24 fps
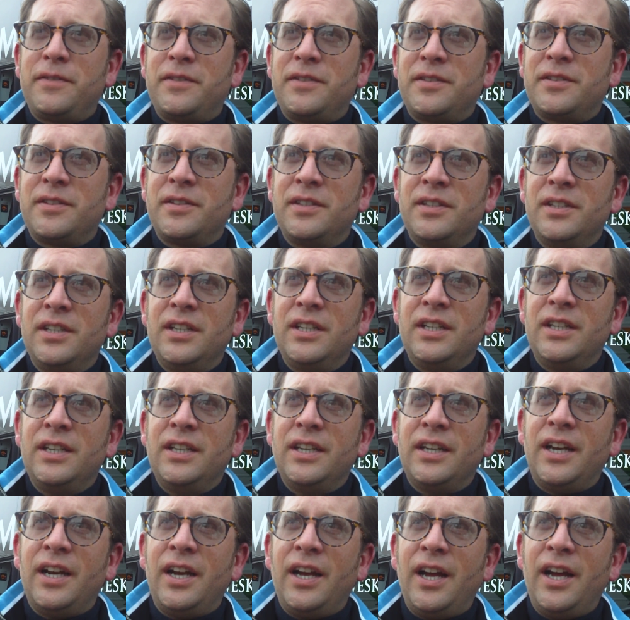
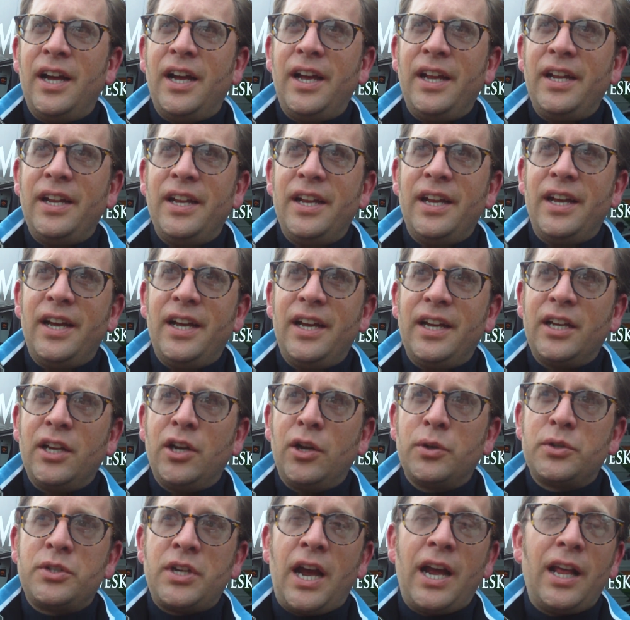And,
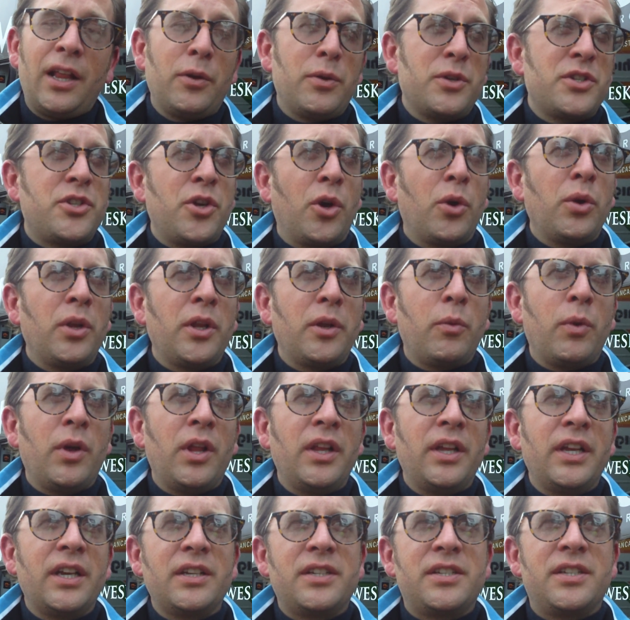Tyler was totally
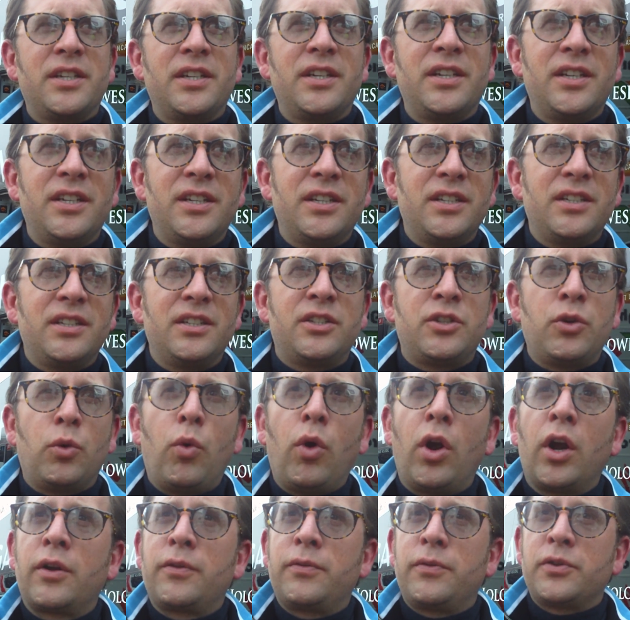willing to
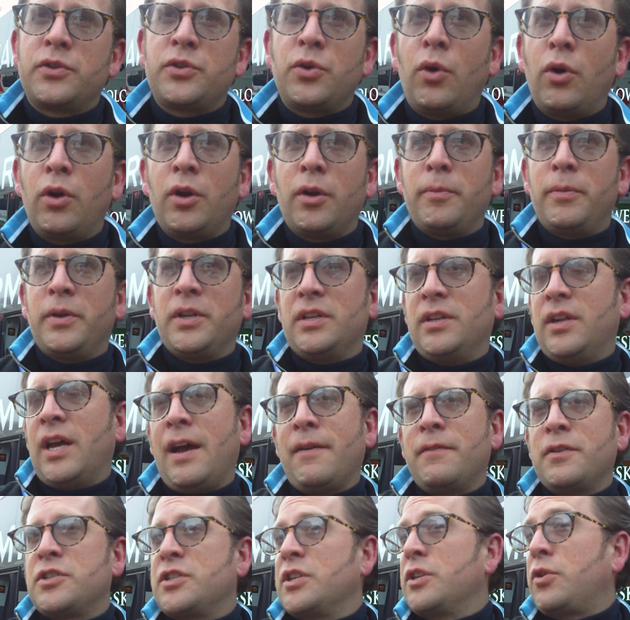work for Tor, but
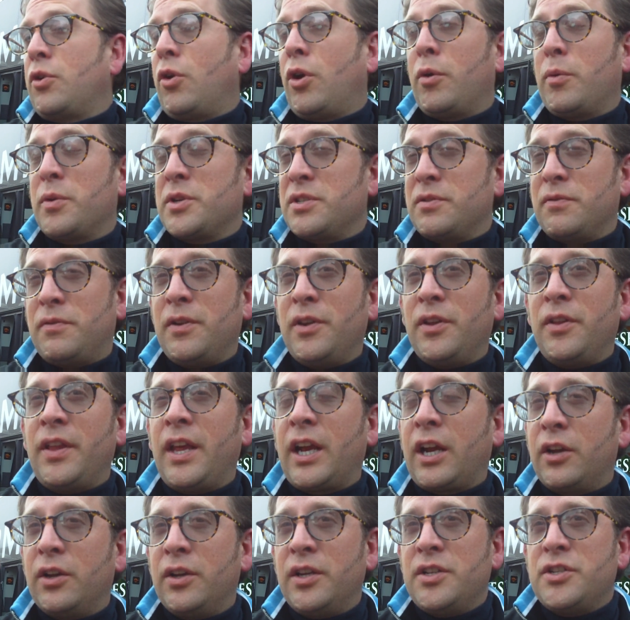obviously Tor wasn't feeling
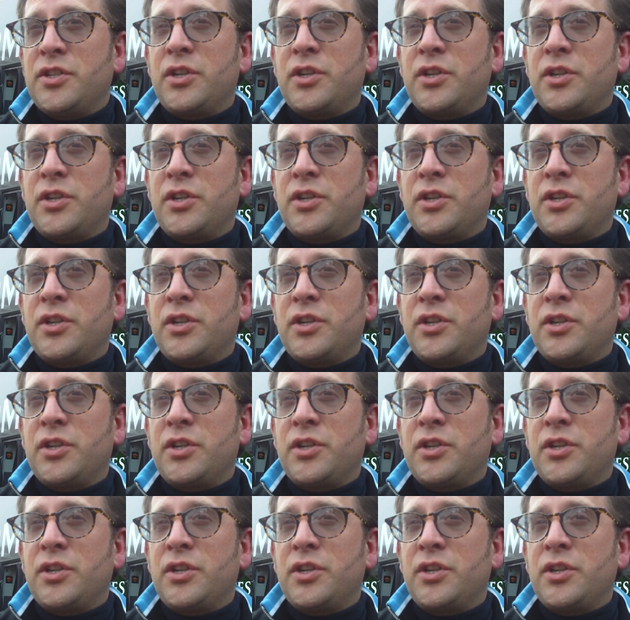that good.